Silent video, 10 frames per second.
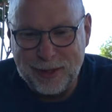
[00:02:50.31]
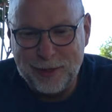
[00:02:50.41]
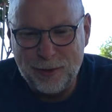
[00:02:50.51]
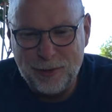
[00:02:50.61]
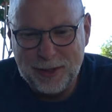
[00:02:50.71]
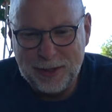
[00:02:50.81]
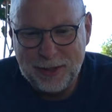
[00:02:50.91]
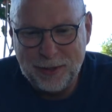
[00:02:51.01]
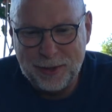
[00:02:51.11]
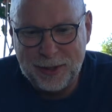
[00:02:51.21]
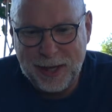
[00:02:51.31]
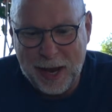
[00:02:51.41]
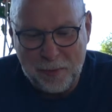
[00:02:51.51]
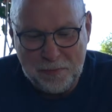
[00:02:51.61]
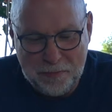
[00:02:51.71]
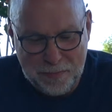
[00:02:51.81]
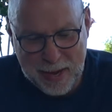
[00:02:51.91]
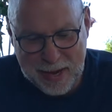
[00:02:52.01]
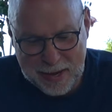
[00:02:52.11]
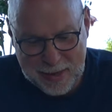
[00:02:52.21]
and you see how
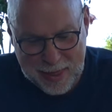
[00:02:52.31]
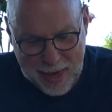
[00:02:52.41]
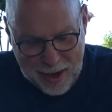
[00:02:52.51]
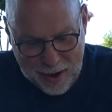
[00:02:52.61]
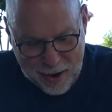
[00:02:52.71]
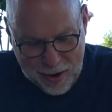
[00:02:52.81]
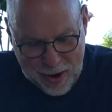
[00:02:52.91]
big they are,